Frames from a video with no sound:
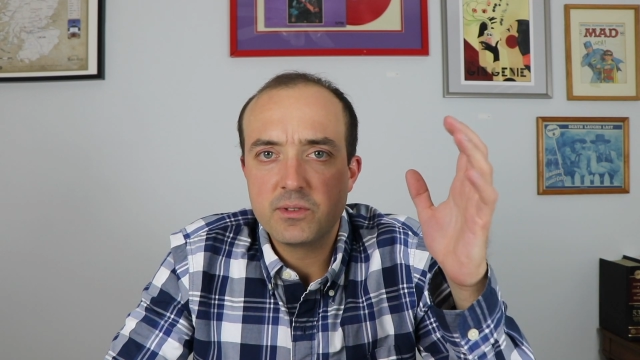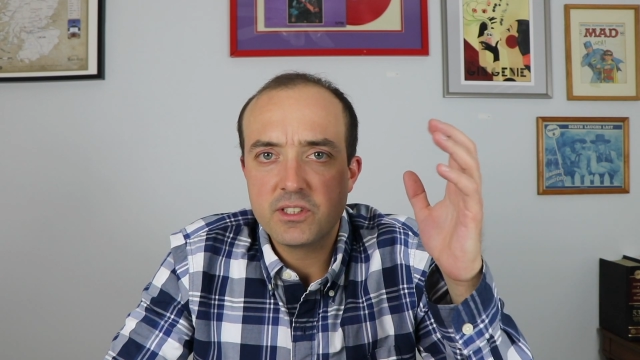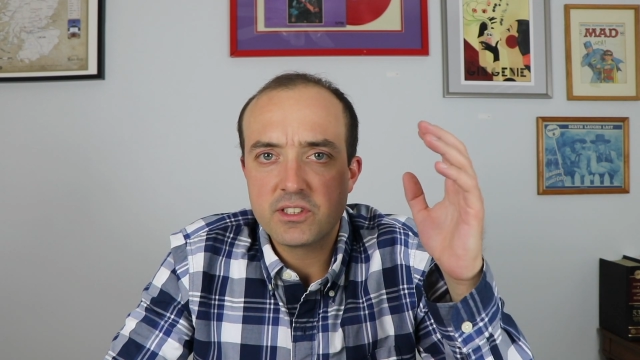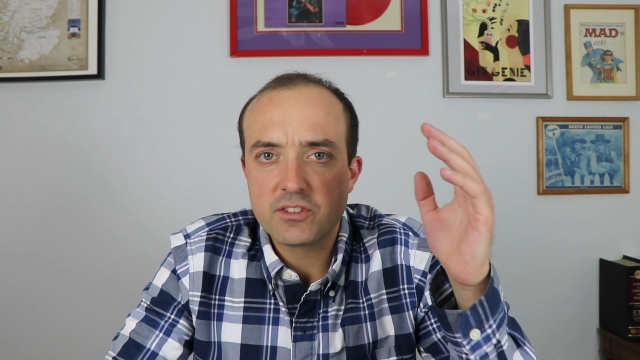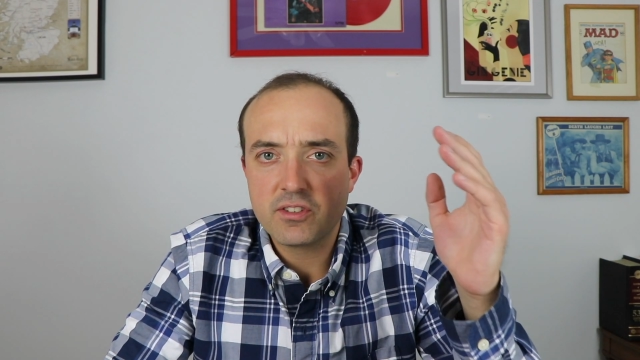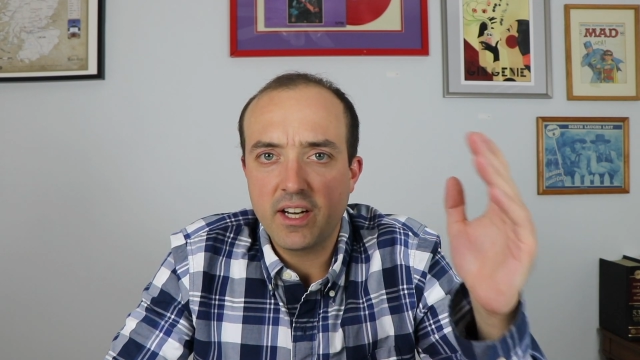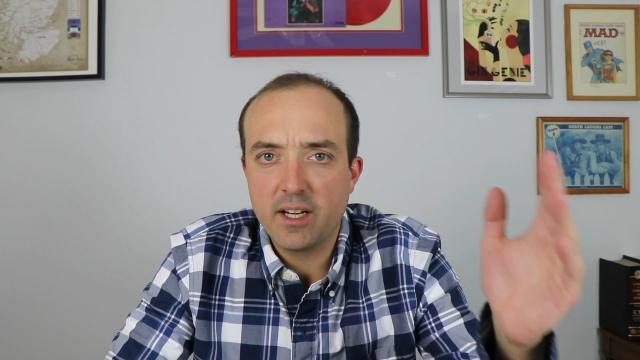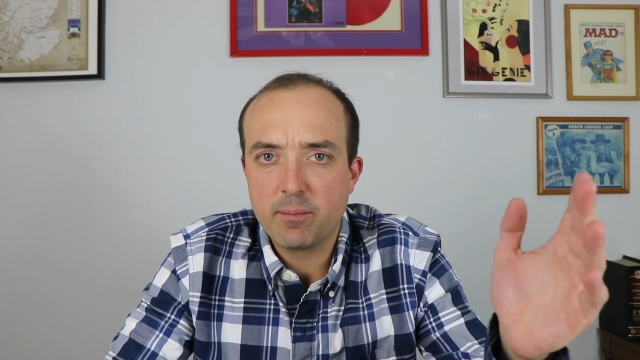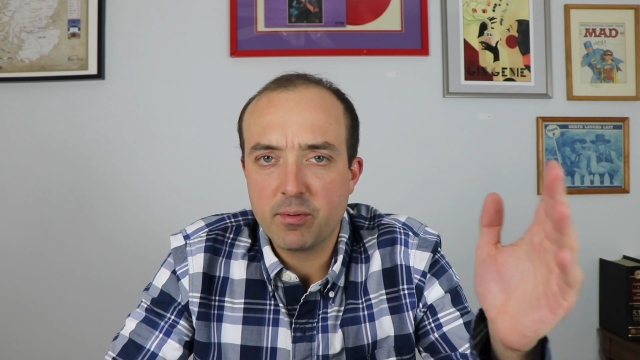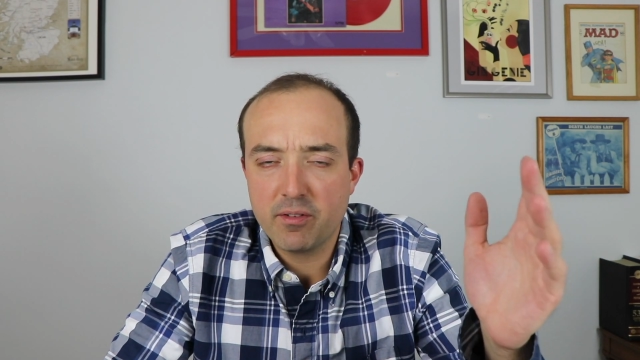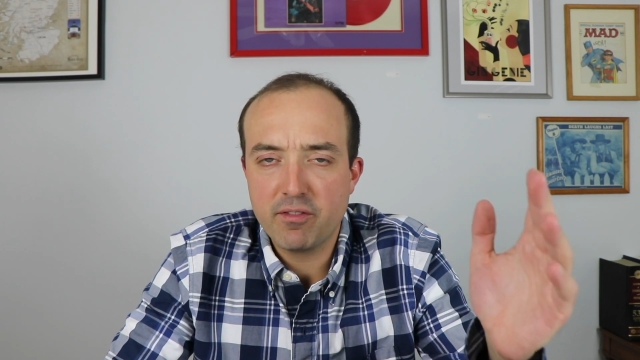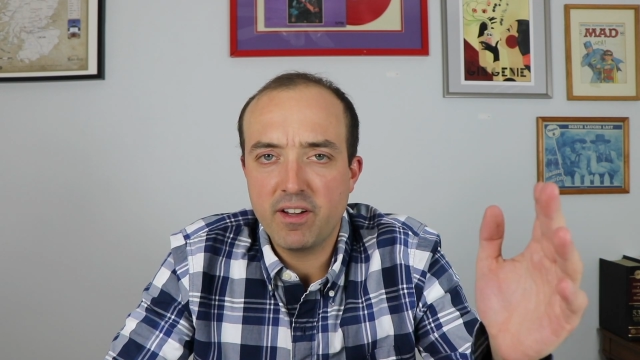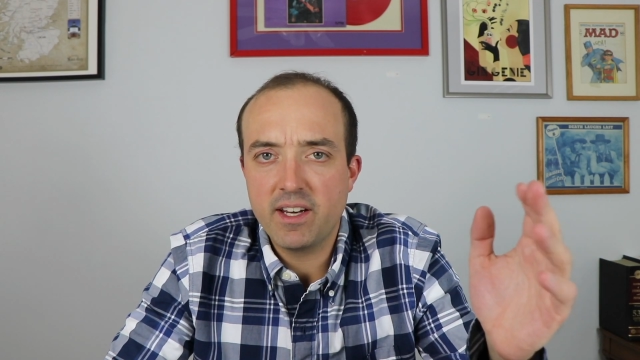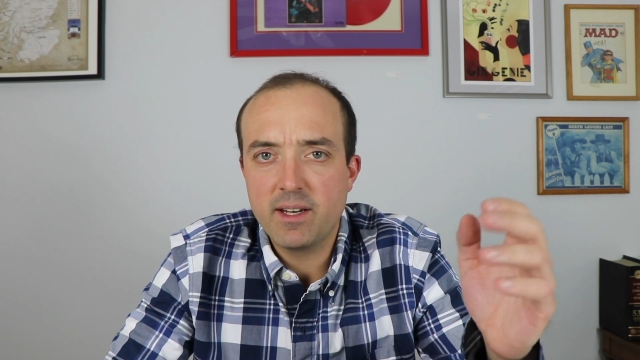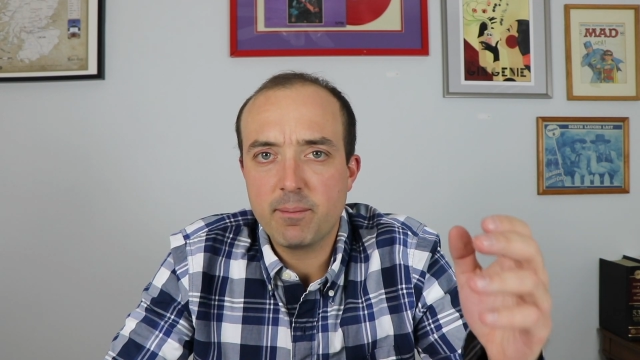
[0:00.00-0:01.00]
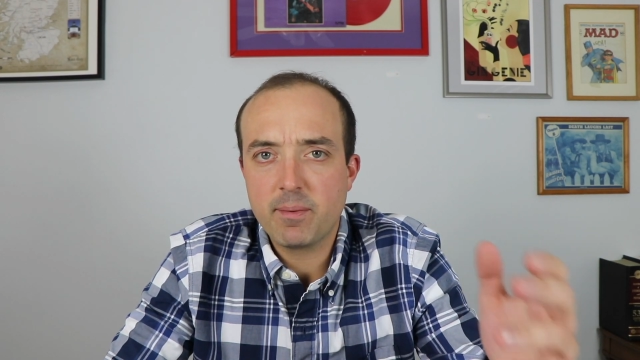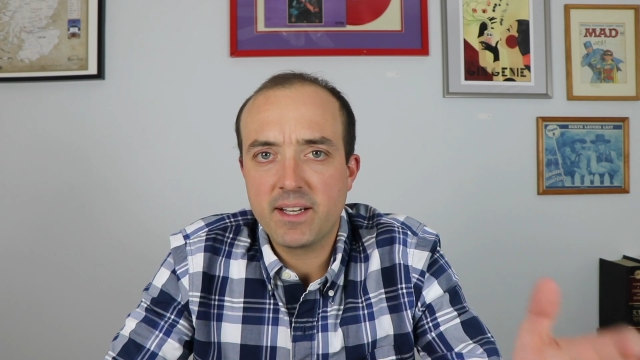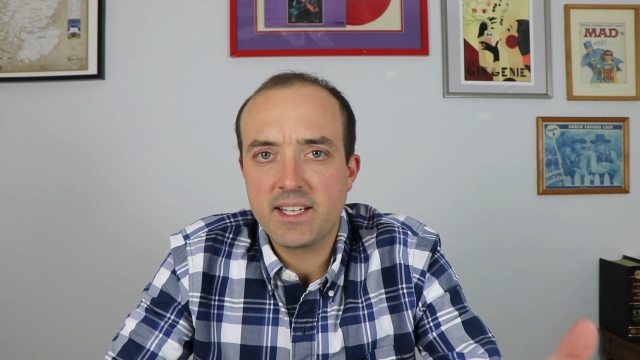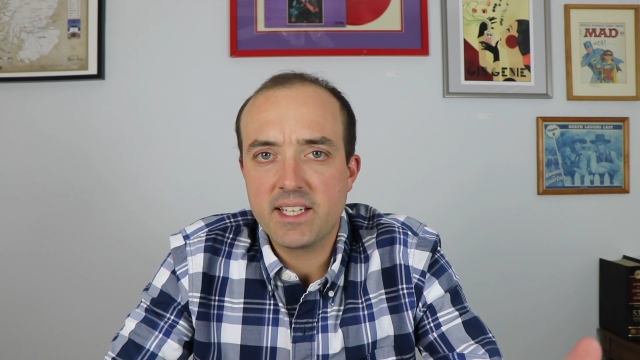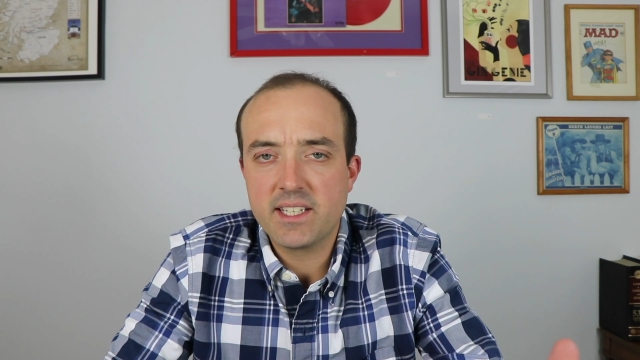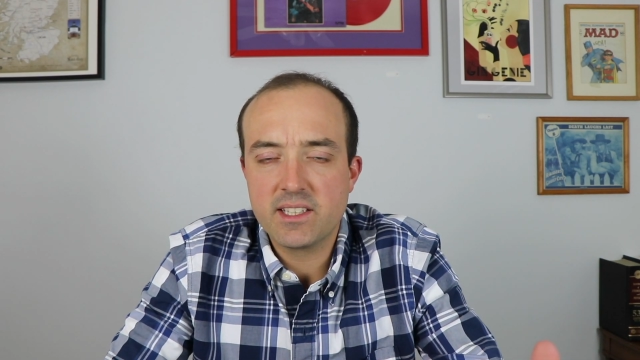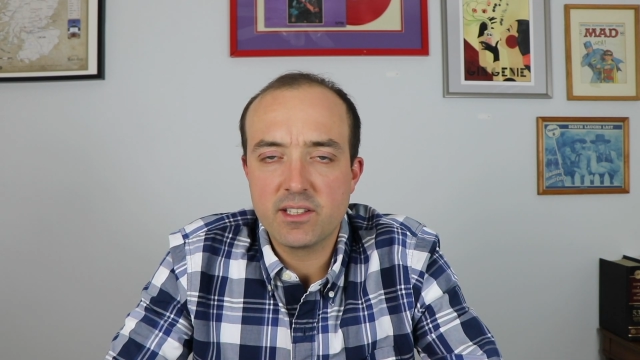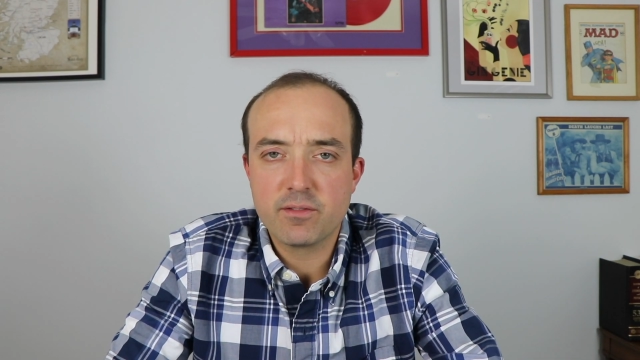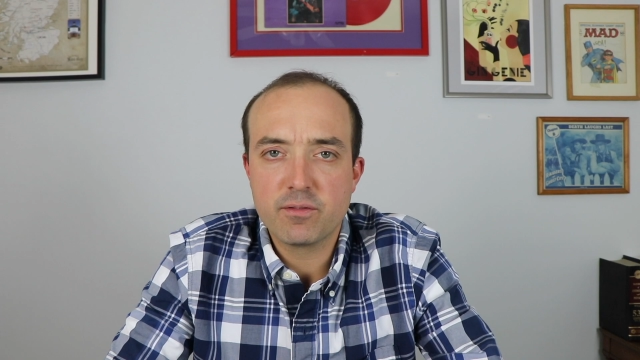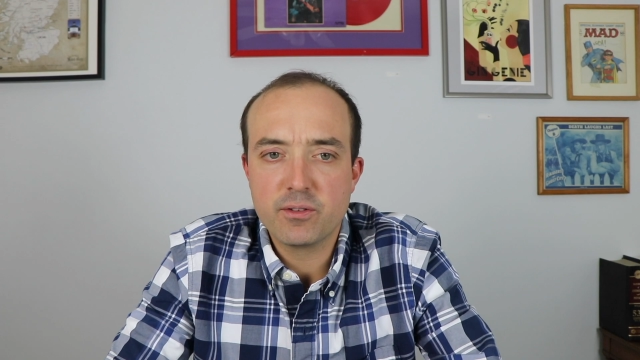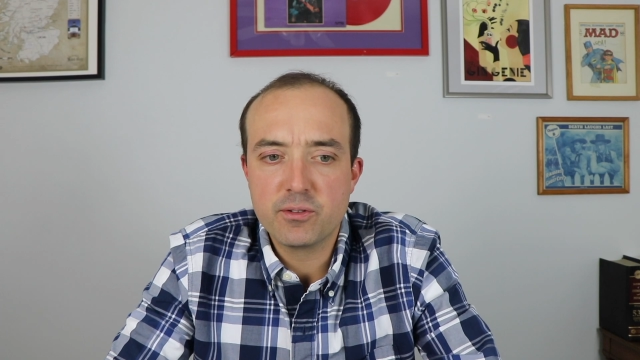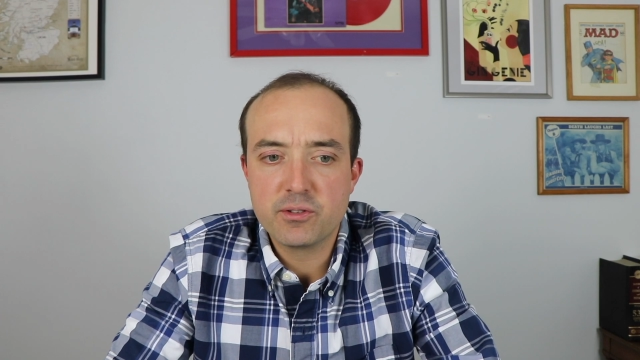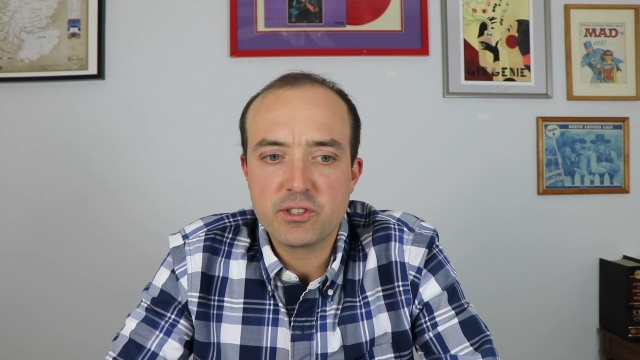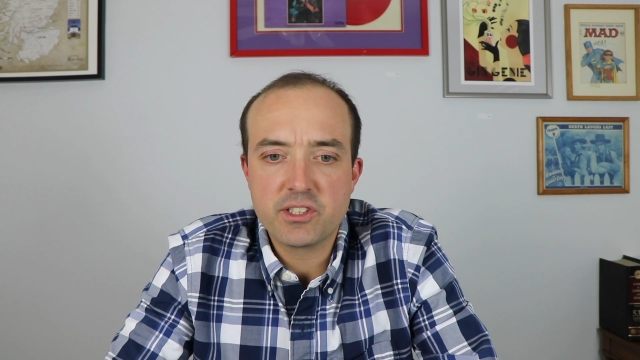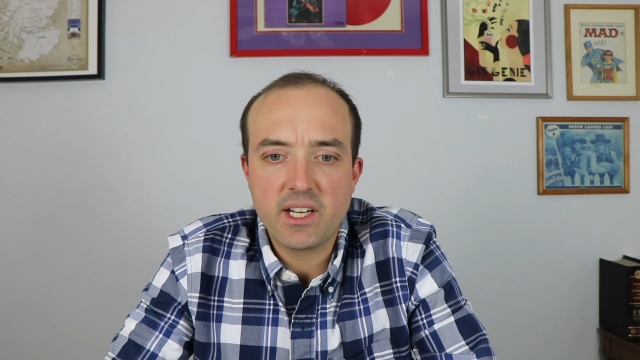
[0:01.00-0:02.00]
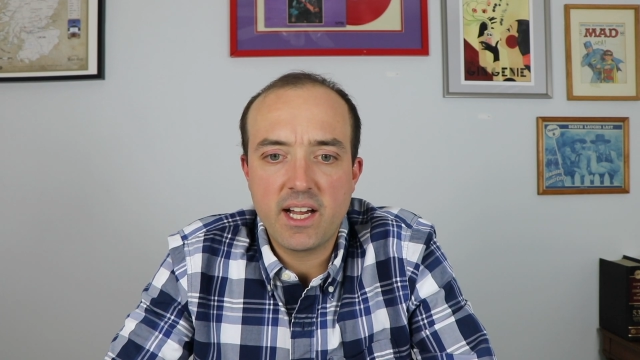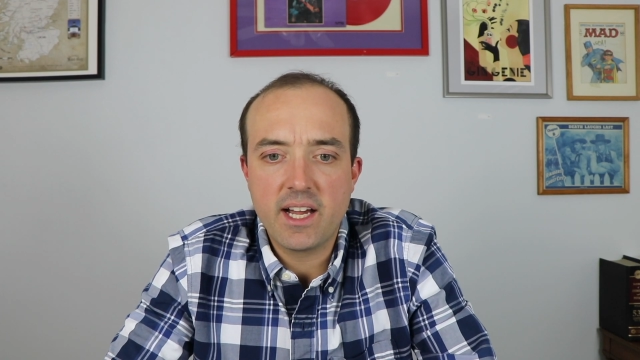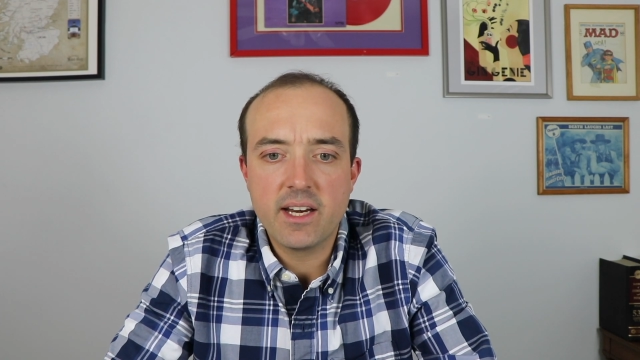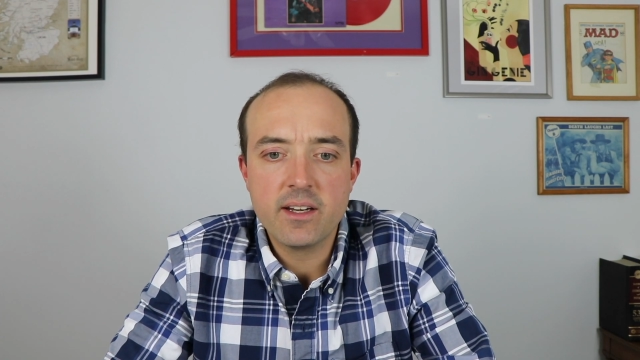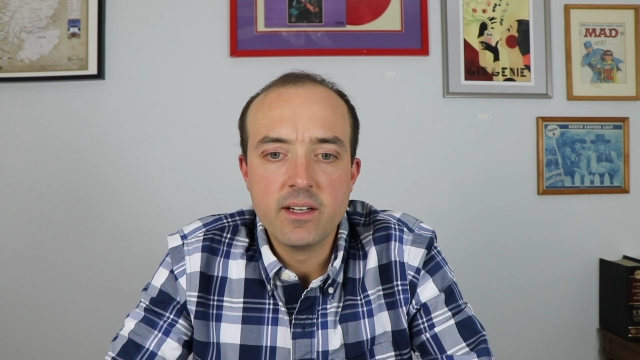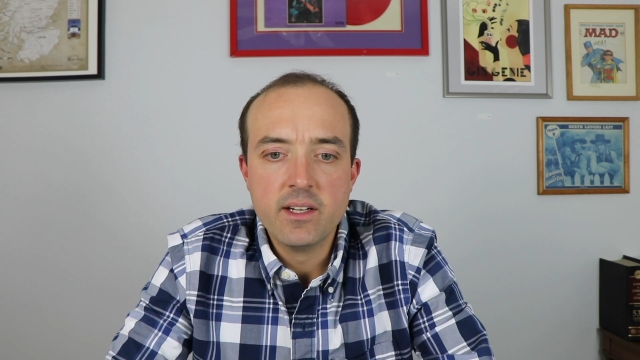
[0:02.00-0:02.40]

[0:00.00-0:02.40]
just try to prevent it by getting the flu shot.